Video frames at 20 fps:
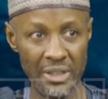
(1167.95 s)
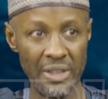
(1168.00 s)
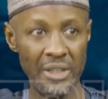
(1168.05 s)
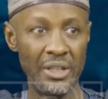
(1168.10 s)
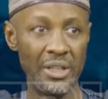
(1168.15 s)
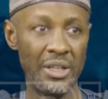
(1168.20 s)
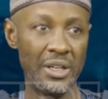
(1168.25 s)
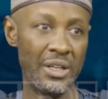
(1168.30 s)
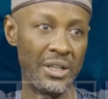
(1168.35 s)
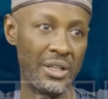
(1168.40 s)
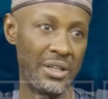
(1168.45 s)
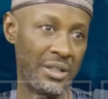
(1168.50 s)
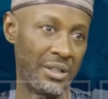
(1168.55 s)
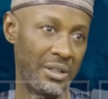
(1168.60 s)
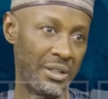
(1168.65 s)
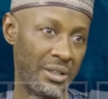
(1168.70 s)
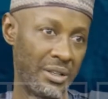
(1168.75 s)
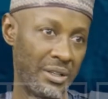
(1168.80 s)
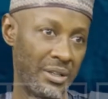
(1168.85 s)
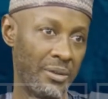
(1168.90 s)
Yeah, uh,
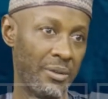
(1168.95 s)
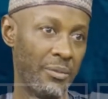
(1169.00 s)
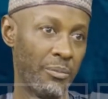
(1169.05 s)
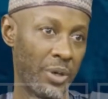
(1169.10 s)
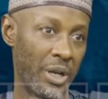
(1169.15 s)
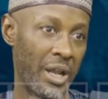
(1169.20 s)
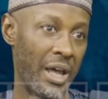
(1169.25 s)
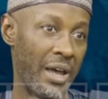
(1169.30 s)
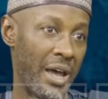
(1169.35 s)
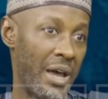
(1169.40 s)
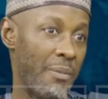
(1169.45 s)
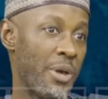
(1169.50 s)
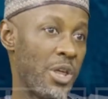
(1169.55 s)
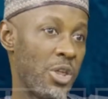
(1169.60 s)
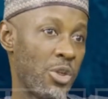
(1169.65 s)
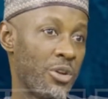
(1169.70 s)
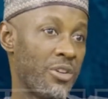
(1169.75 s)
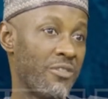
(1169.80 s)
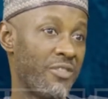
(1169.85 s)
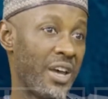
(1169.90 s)
that's right. But I, I
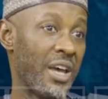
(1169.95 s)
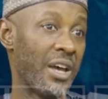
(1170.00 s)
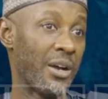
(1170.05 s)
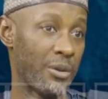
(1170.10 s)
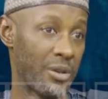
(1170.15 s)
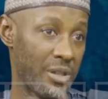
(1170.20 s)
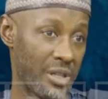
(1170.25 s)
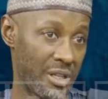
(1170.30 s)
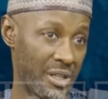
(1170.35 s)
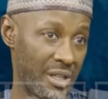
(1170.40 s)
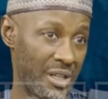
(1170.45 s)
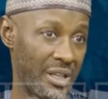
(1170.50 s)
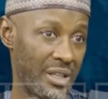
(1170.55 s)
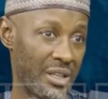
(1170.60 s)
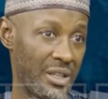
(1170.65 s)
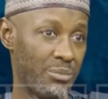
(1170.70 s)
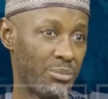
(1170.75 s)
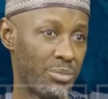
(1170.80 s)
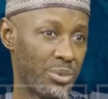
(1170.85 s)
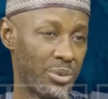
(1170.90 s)
mentioned vehicles as an
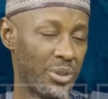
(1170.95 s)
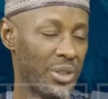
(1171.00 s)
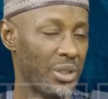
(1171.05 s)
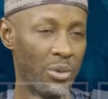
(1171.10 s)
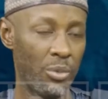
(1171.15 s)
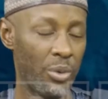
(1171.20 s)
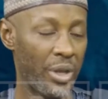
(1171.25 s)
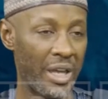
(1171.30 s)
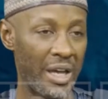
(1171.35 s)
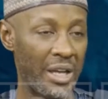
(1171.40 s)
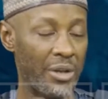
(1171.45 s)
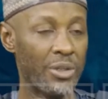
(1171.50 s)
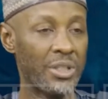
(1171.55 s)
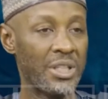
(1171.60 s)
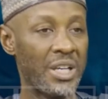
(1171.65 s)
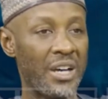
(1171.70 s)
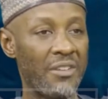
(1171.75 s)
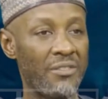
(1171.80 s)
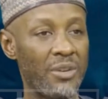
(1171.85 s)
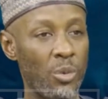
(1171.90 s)
example. Right. We cannot
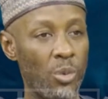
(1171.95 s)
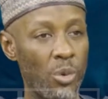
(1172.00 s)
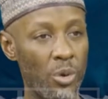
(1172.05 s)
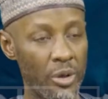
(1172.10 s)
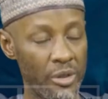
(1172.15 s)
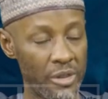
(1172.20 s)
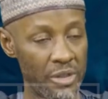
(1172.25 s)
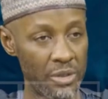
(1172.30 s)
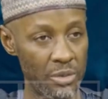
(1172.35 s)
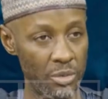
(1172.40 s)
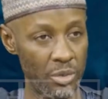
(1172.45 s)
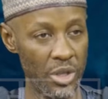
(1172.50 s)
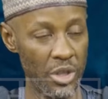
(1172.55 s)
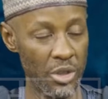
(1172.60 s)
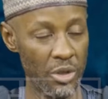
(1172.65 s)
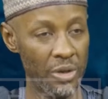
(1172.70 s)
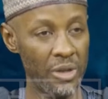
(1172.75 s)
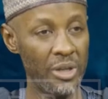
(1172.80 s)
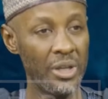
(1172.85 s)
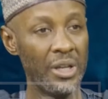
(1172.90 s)
have a war
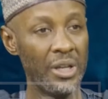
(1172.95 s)
situation